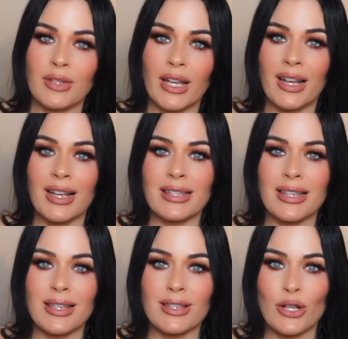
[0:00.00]
And guys,
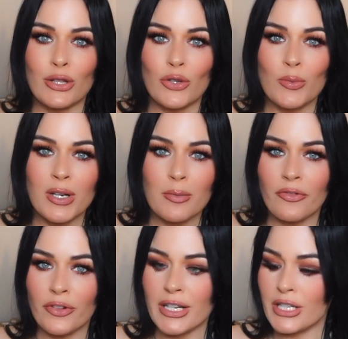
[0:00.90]
this is
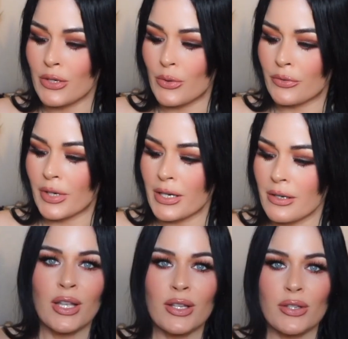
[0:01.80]
aluminum-free deodorant.
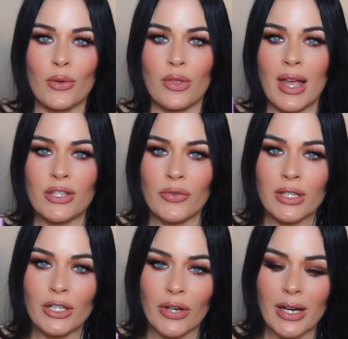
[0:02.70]
So that's
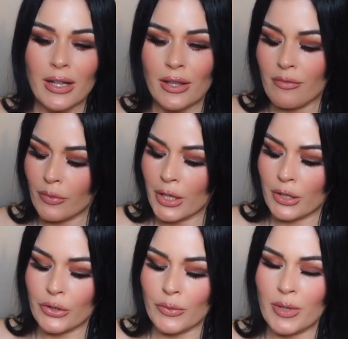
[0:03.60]
really great. I love wearing
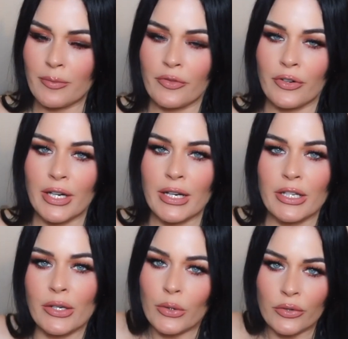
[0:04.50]
aluminum-free
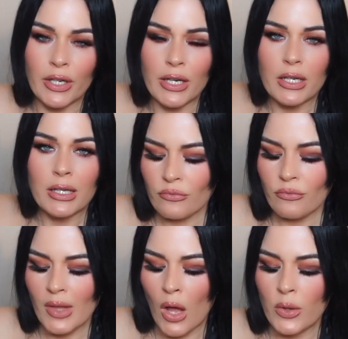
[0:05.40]
deodorant.
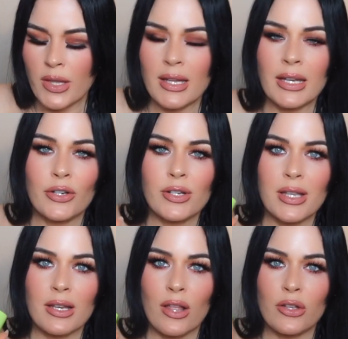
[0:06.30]
Oh, and then here is
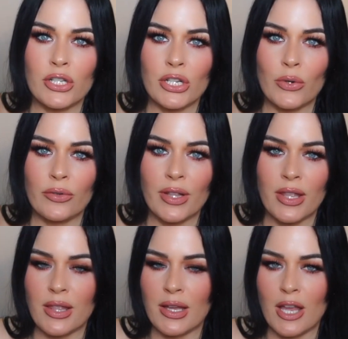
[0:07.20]
another deodorant
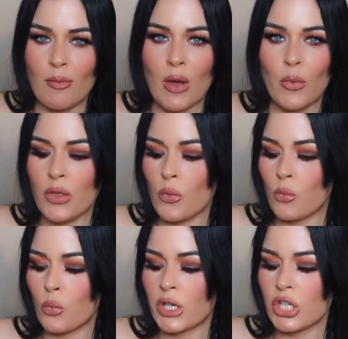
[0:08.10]
that they came out with,
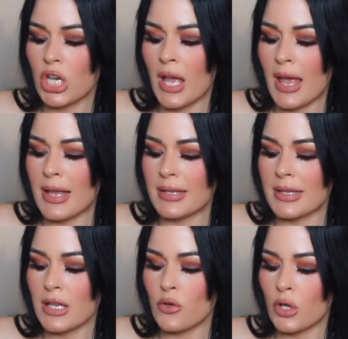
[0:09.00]
which is
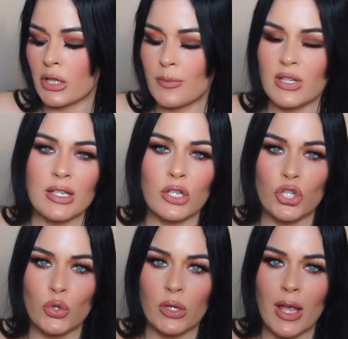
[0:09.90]
the Eucalyptus
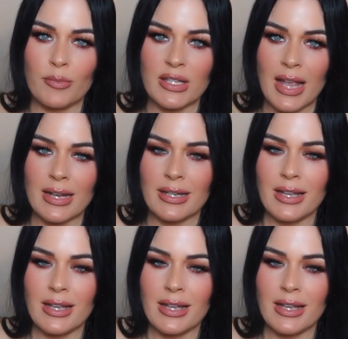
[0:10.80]
Julep scent.